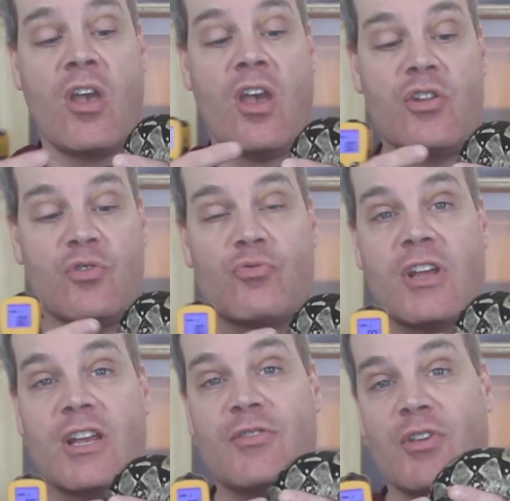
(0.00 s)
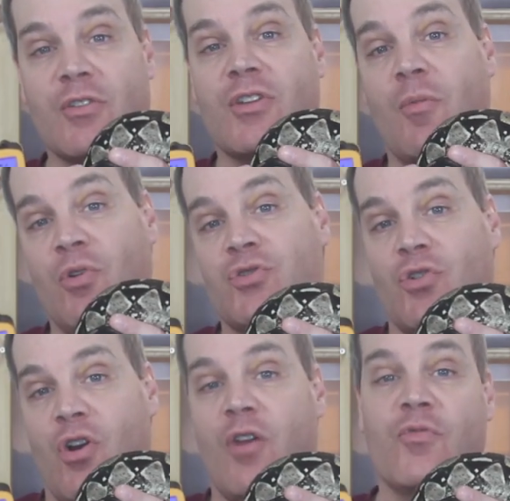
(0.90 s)
and you read the
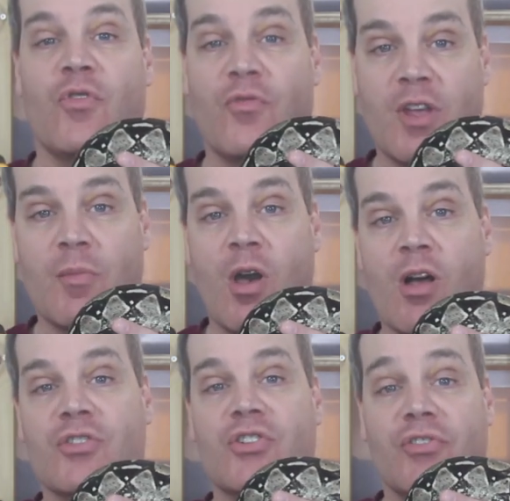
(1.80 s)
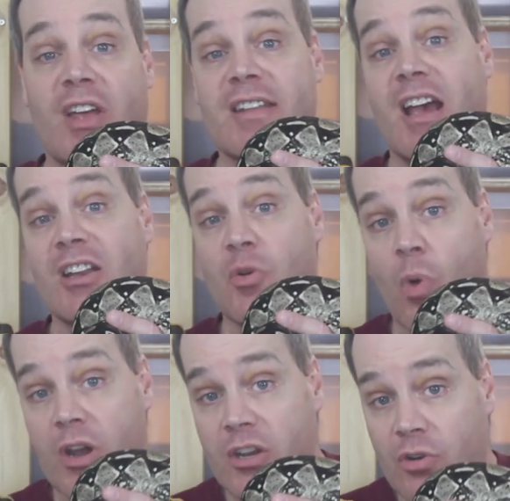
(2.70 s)
temperature of your female and she's at
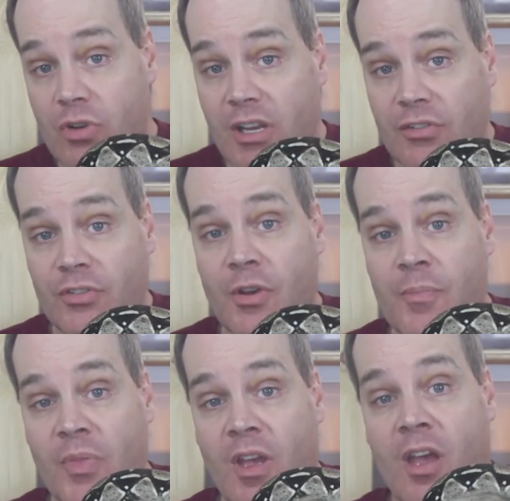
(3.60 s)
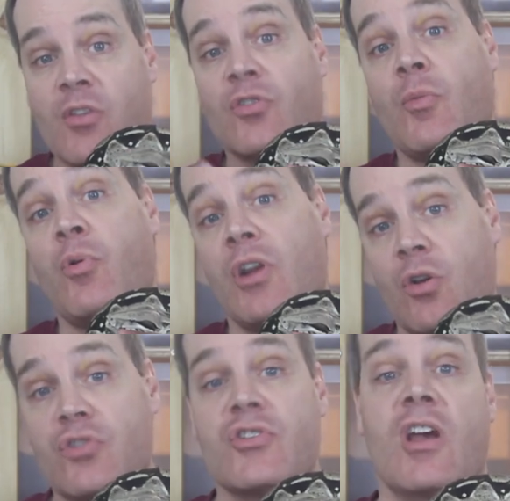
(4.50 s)
91 degrees, there's a pretty
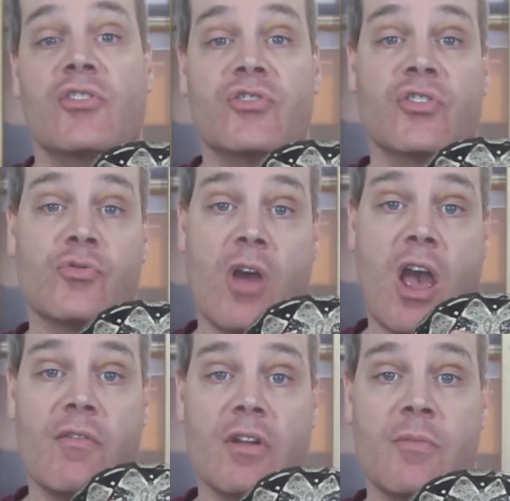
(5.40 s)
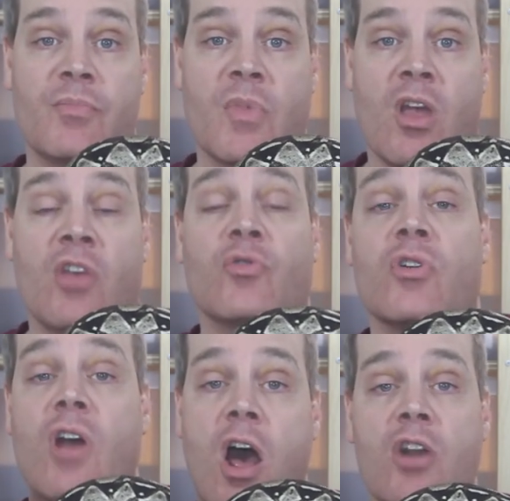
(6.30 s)
good chance she's gravid. So a
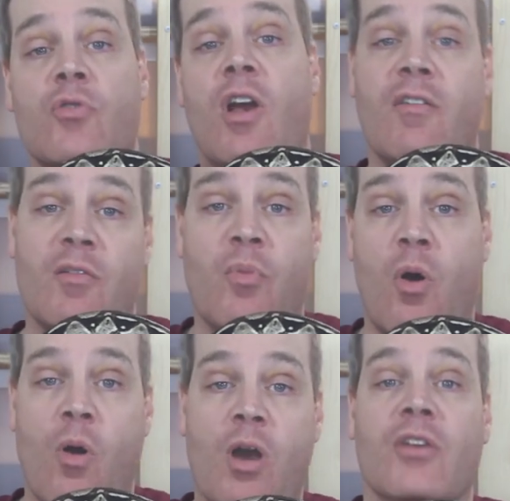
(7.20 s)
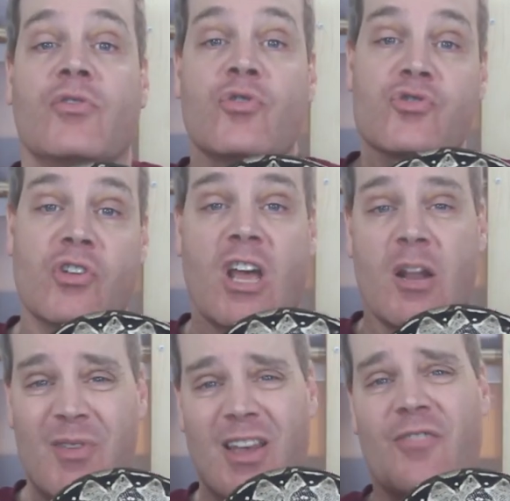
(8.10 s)
non-gravid boa is usually going
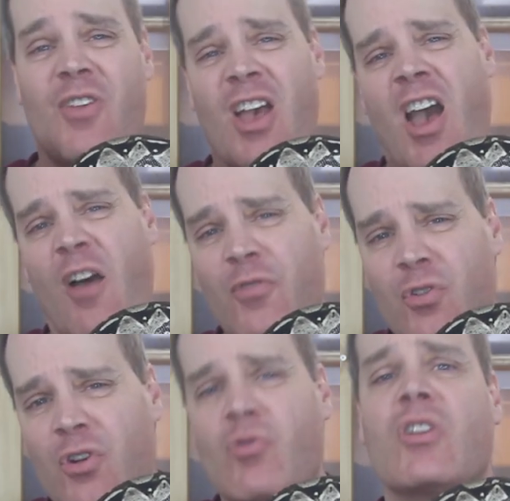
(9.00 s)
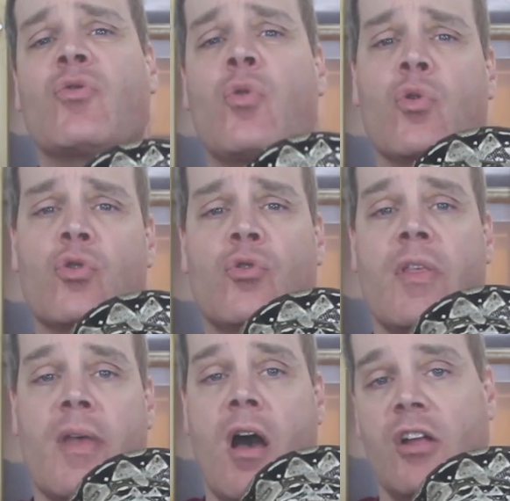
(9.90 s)
to be a, a few degrees cooler
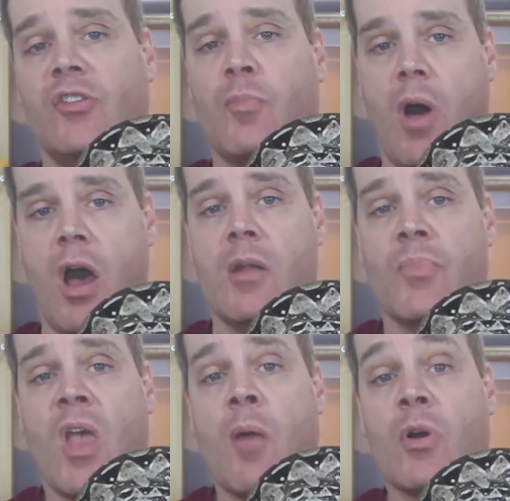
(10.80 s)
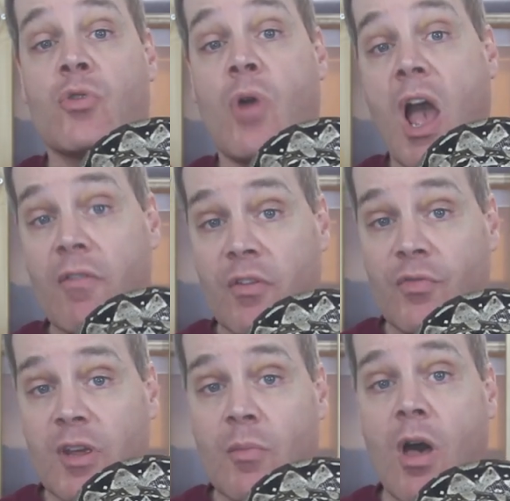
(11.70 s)
than the hot spot. But gravid
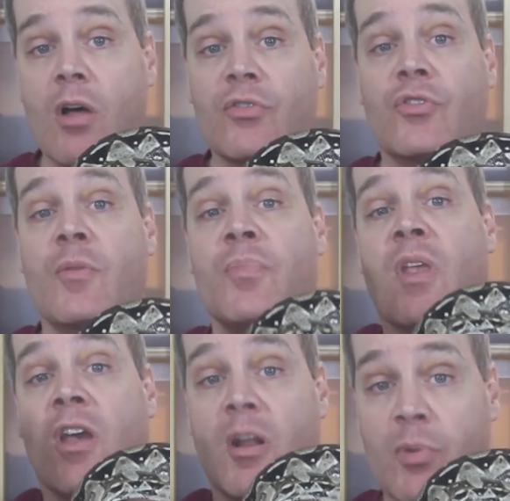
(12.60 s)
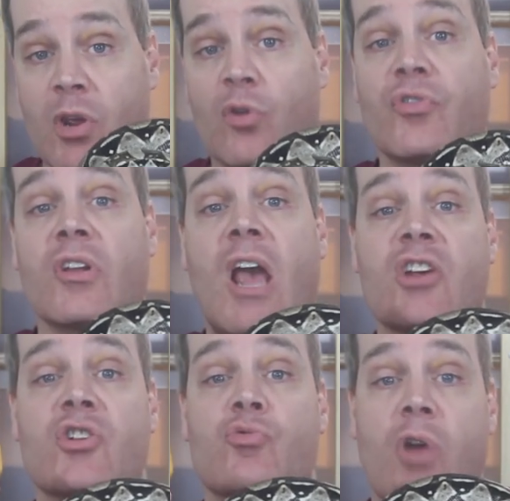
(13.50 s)
females, it appears, can
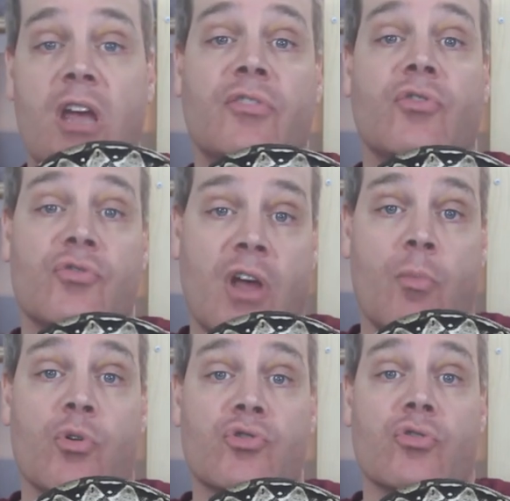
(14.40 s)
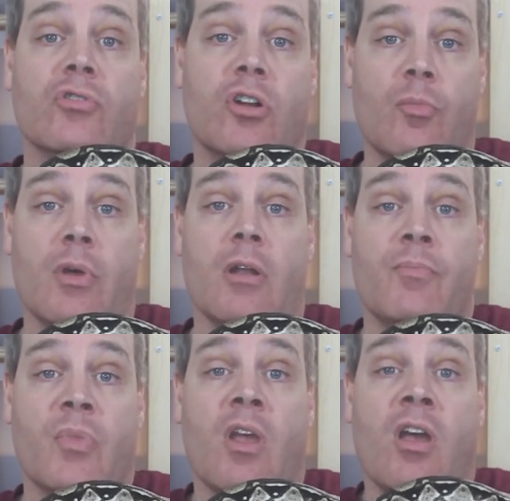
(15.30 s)
actually raise their temperature a little bit.
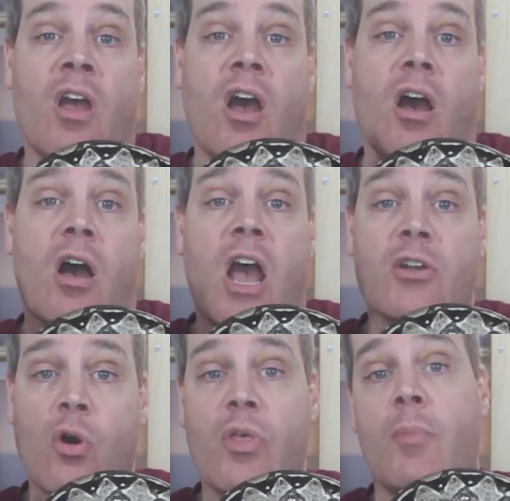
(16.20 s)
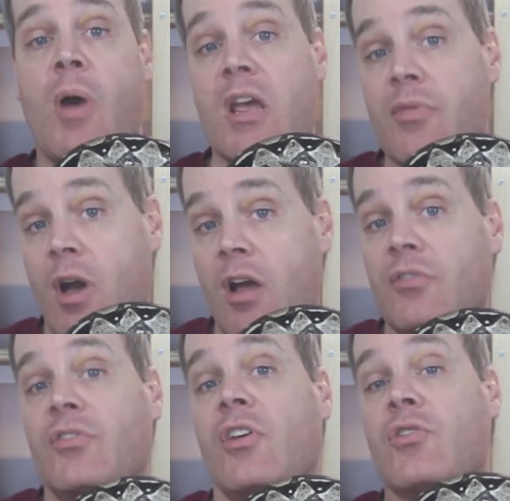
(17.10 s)
Uh, I know that
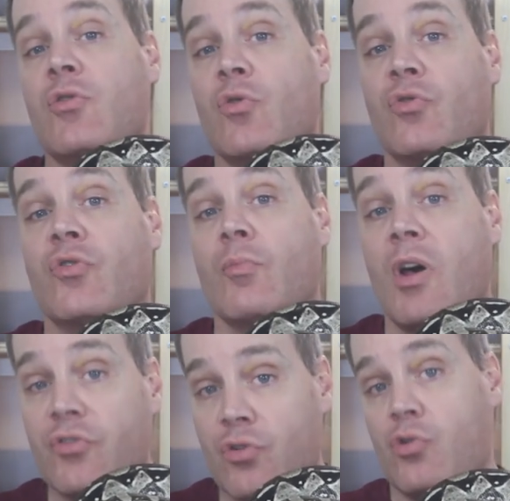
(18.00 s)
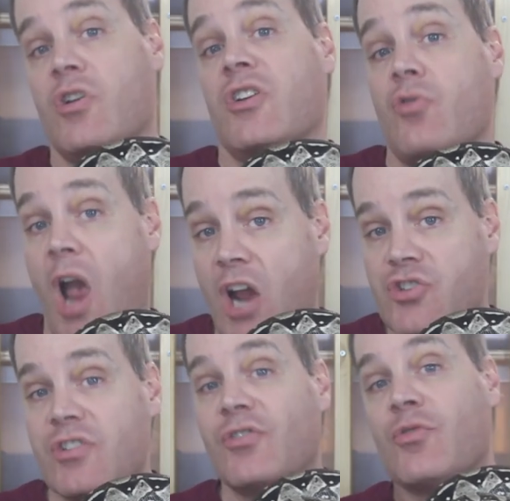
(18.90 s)
pythons can use muscular
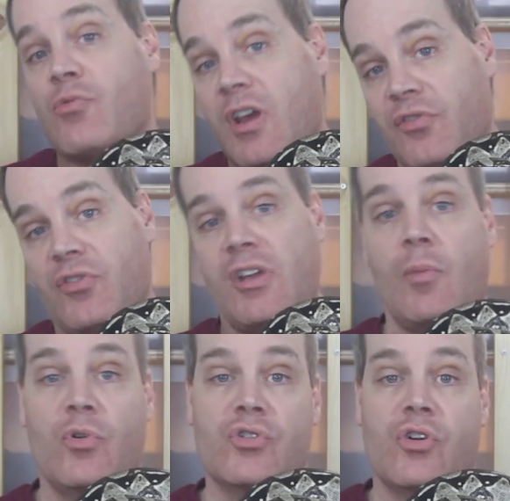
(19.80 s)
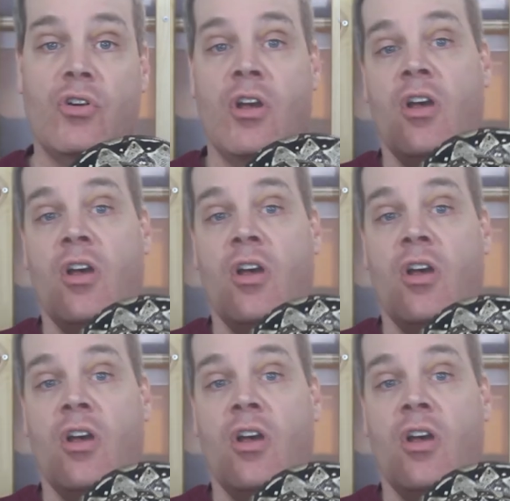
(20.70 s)
contractions to raise the temperature